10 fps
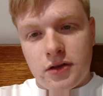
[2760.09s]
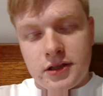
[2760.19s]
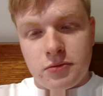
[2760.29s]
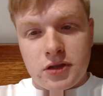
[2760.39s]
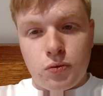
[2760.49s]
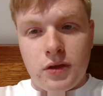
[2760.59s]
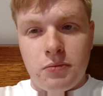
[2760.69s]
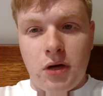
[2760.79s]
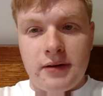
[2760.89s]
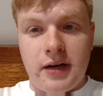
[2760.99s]
Christmas
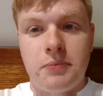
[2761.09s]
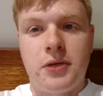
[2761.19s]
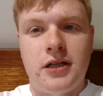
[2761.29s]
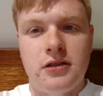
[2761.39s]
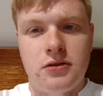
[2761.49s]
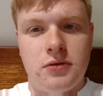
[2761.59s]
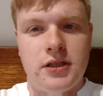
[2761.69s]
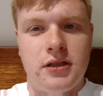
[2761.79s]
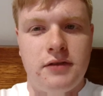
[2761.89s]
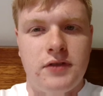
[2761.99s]
with my grandparents,
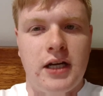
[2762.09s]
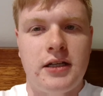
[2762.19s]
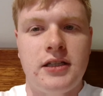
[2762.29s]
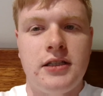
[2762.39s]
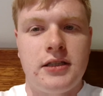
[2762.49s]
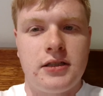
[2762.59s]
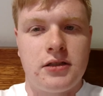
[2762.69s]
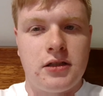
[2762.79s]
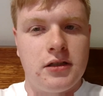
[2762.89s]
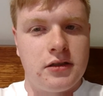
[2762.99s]
which live down here,
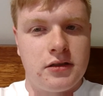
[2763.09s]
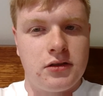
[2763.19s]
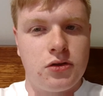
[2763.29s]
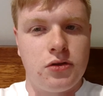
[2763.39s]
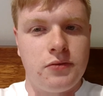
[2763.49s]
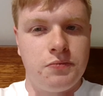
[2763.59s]
so it's good.